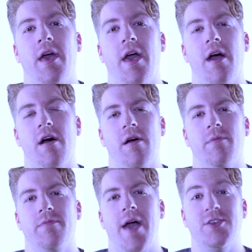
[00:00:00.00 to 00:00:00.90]

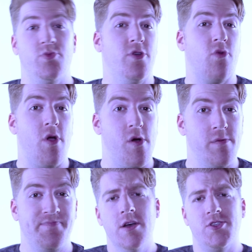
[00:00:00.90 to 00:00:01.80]
um, as we
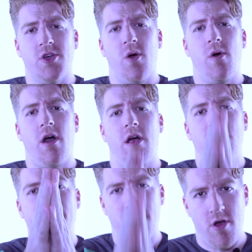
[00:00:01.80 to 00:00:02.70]
grow. So uh,
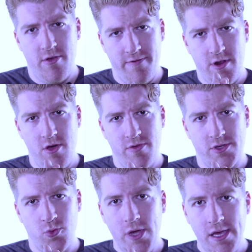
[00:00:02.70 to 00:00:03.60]
look for our other video
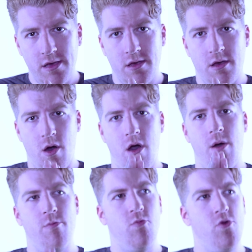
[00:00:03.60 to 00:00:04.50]
this week.
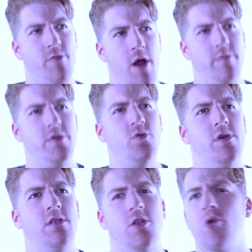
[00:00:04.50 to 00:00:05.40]
Um, we'll probably be
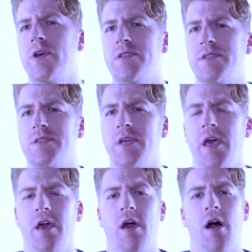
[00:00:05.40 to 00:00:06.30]
doing Lotus,
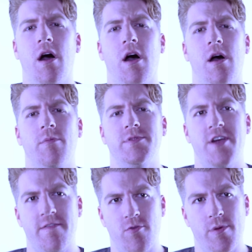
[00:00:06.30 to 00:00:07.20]
um,
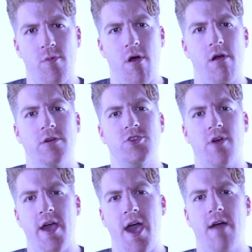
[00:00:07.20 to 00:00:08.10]
Terraforming Mars,
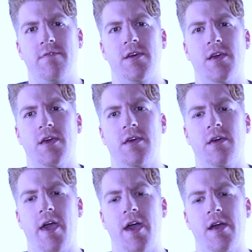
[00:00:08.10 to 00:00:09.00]
Cry Havoc,
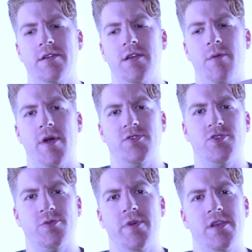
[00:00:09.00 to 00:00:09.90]
and uh, Mechs
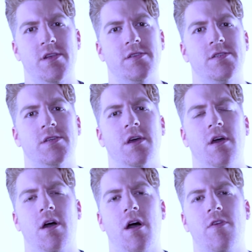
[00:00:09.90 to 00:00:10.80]
vs Minions.
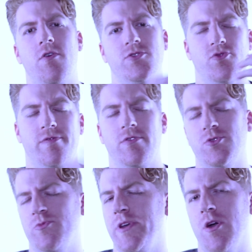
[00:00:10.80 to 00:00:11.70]
Uh, those reviews
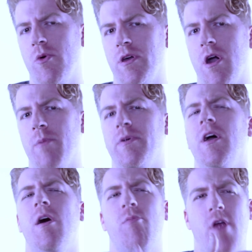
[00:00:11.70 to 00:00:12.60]
will be going up
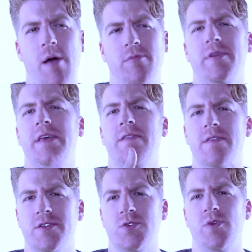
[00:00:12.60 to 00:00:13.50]
probably this